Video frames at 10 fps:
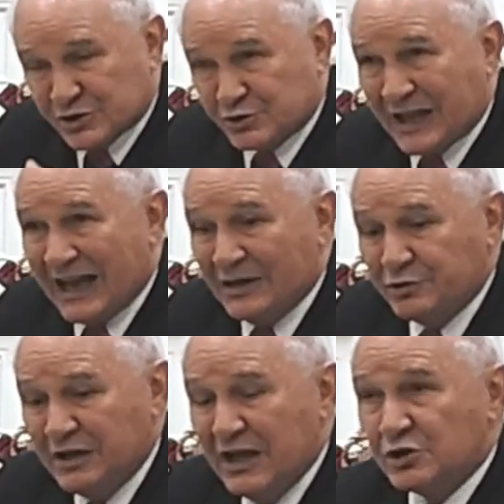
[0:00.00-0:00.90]
you back
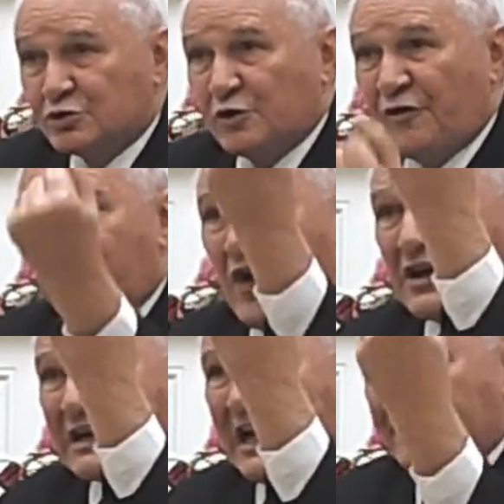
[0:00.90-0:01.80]
to the bottom,
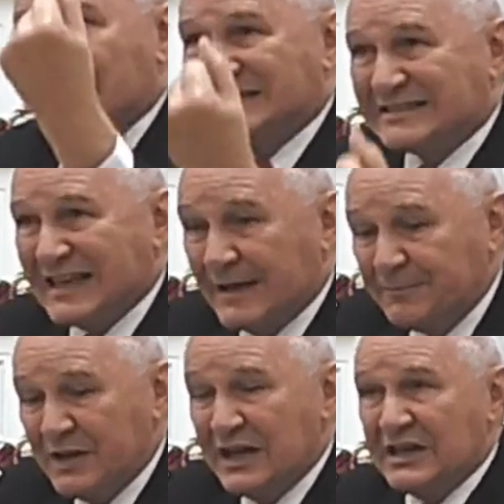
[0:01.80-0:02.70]
to the ground,